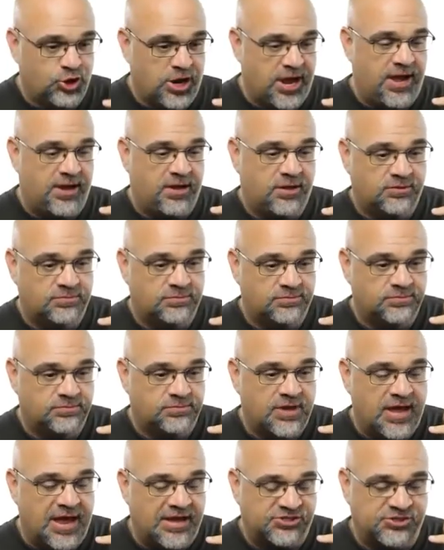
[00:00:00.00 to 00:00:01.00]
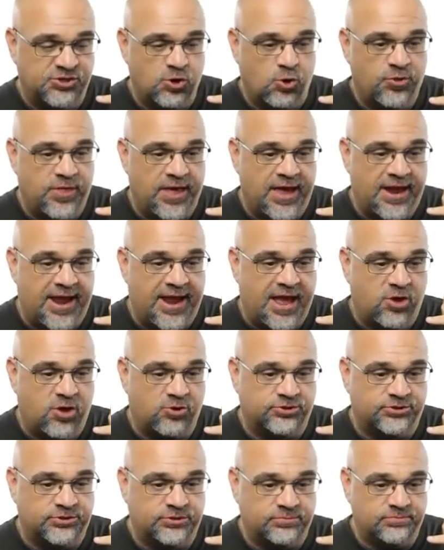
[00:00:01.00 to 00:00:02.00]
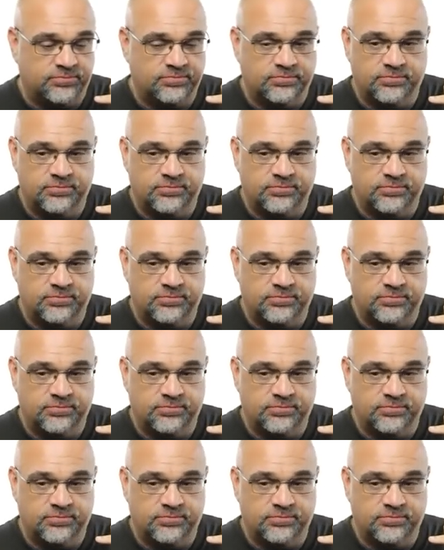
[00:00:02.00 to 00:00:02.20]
Jack, I sold that house.